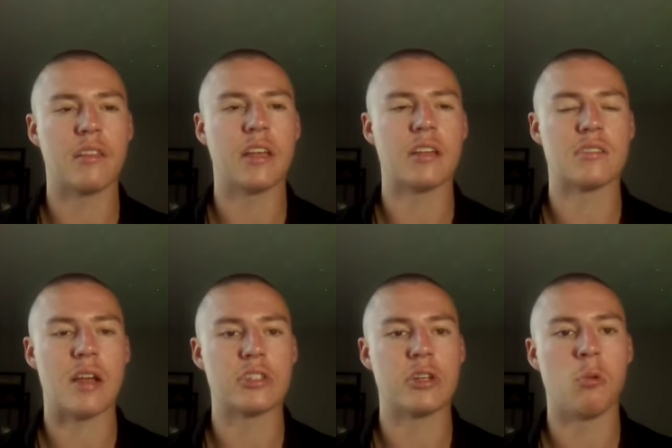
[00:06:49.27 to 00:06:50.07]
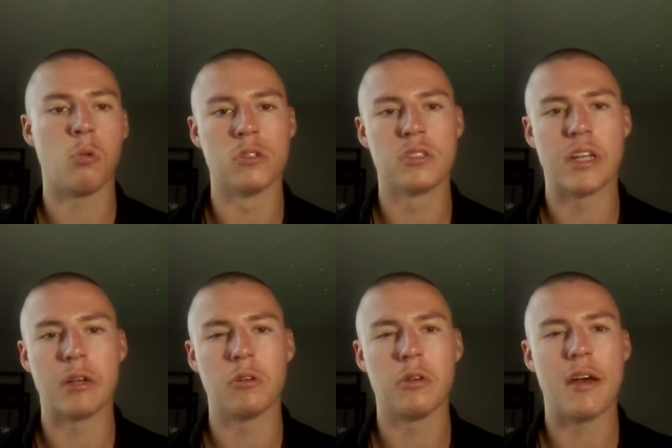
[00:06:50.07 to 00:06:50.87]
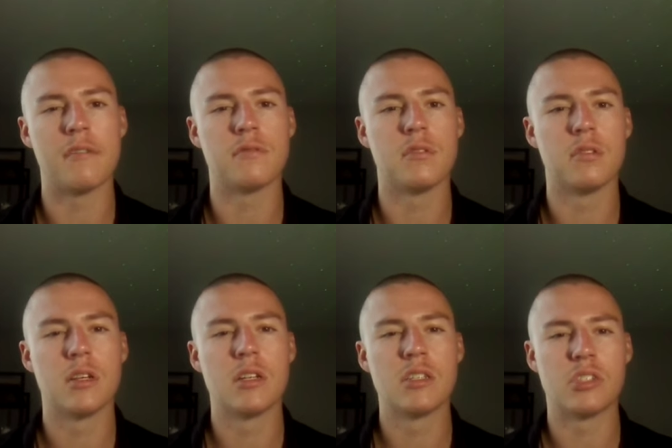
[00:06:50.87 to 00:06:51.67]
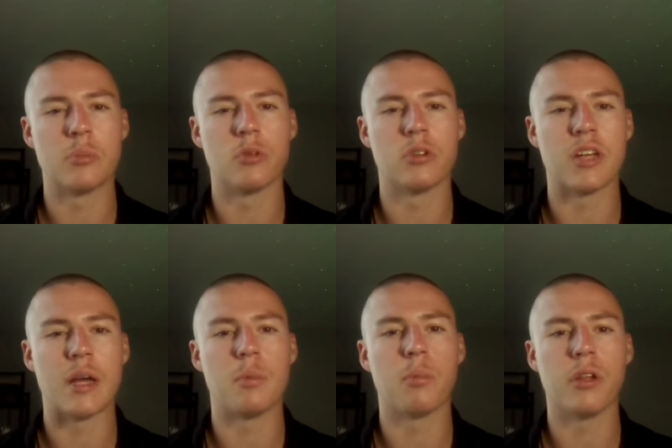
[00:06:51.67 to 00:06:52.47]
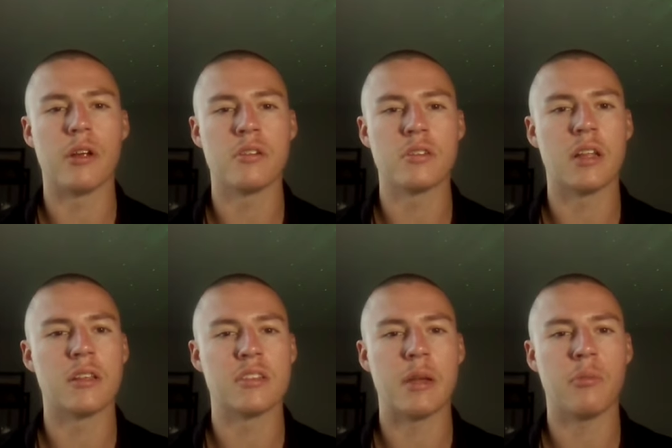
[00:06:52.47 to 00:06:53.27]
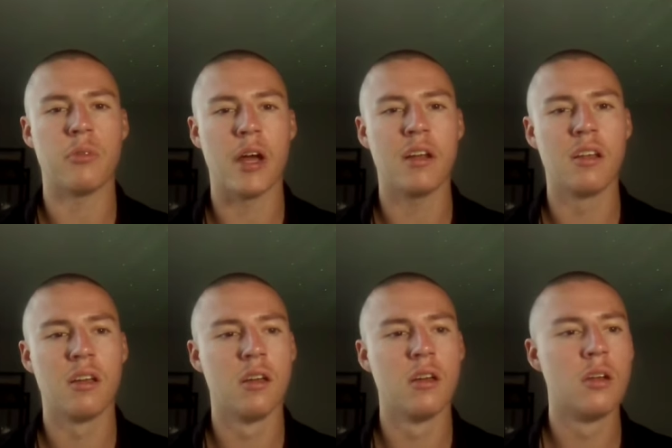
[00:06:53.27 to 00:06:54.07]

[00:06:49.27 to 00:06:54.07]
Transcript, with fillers: I think it's actually a worse thing when you have similar type of players on the same line